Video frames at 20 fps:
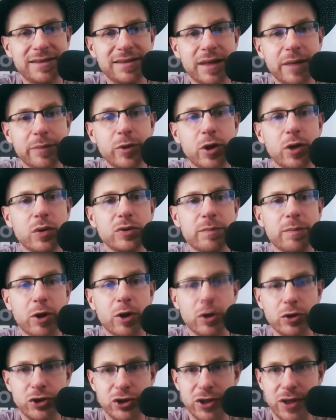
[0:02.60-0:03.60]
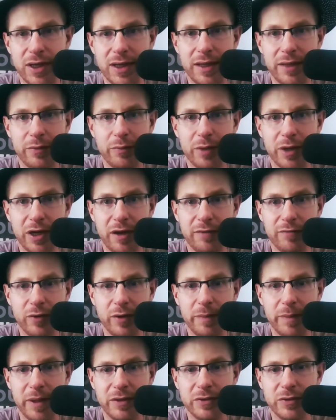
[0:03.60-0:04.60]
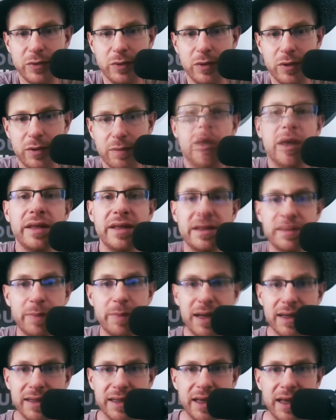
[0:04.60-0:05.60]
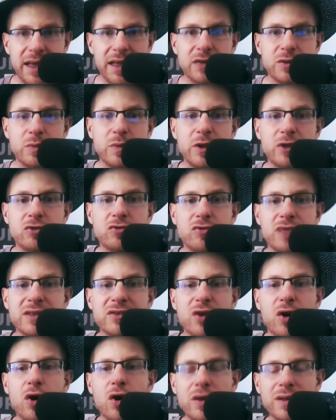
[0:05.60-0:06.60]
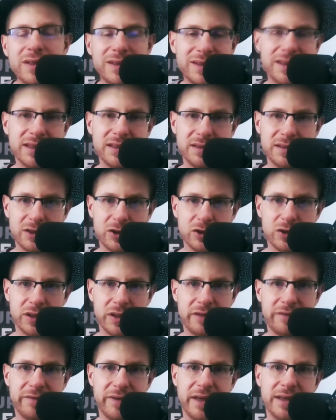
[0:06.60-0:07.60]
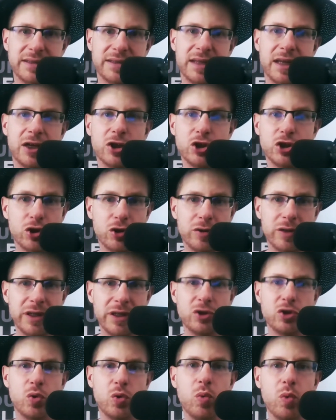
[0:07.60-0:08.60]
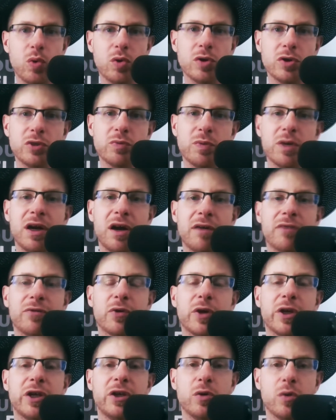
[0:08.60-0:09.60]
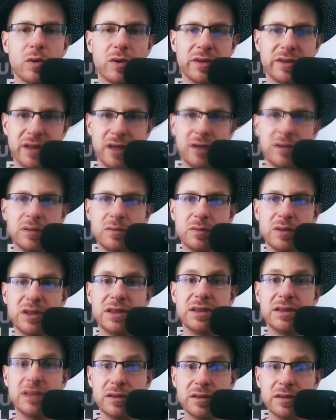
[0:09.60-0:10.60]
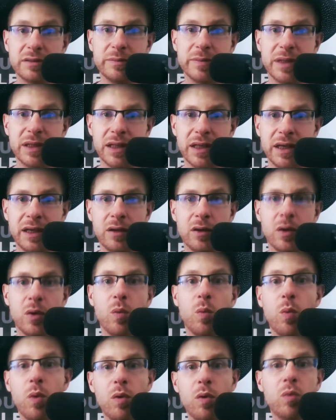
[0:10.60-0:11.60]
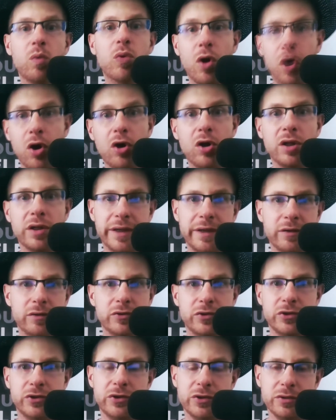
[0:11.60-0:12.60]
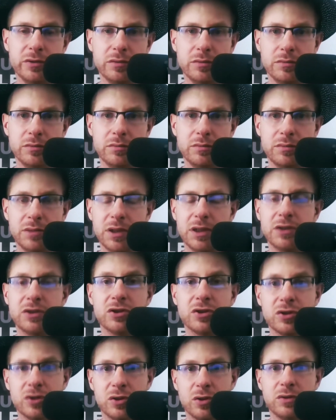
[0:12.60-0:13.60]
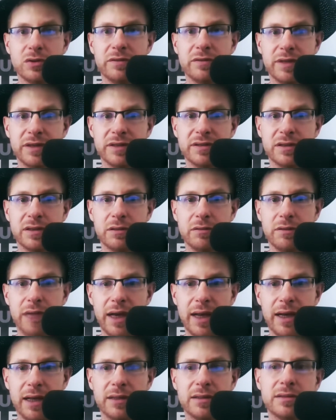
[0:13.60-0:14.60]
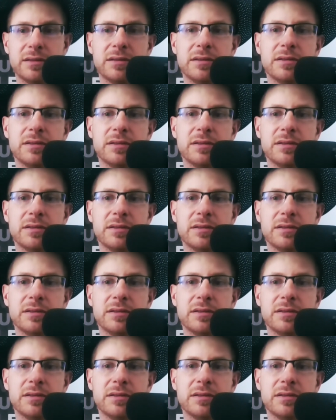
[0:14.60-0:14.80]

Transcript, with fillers: I'm your host, Martin John, the recovery mentor. In this podcast, we address all the things that you're going to face on a journey towards recovering yourself, which is ultimately what we're all here to do, not just those of us that are addicts.